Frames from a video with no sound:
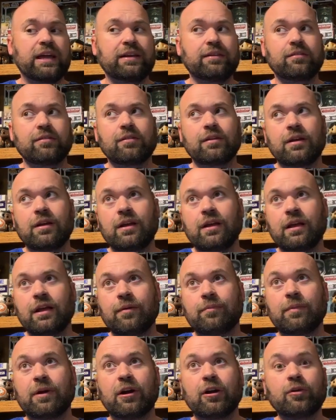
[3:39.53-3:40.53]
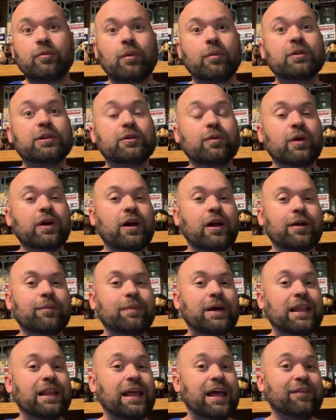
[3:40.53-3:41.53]
It mirrored what was going on
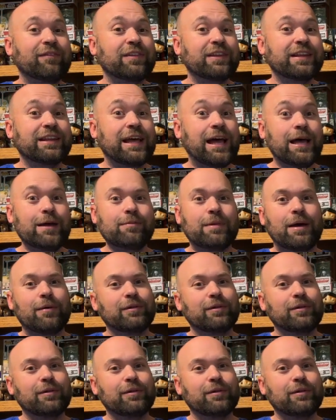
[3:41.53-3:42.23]
in my life at the time.